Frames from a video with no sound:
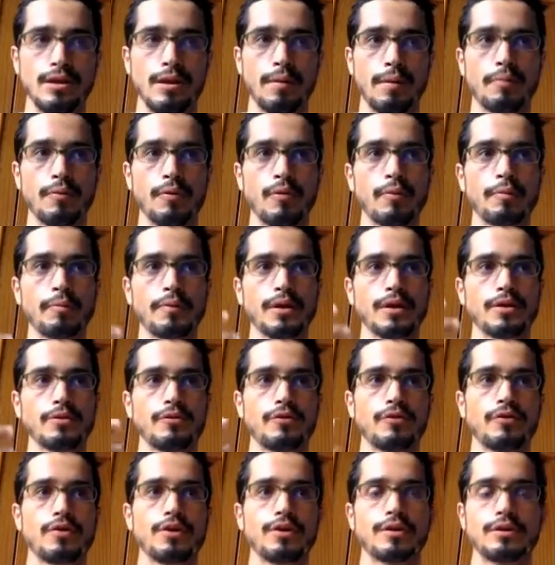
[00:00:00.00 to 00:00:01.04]
appropriate
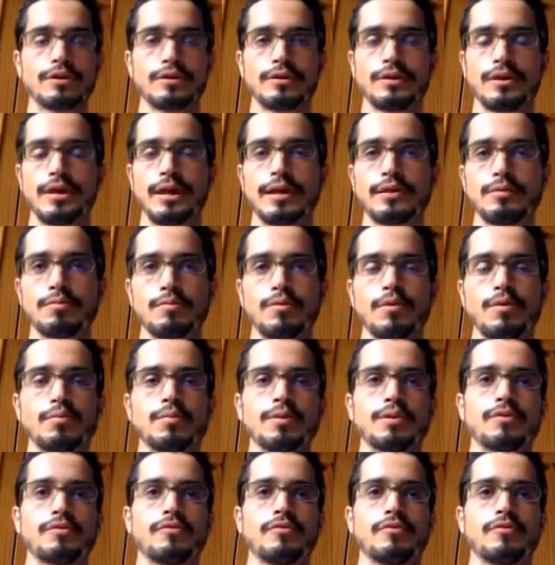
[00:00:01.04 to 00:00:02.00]
for that moment,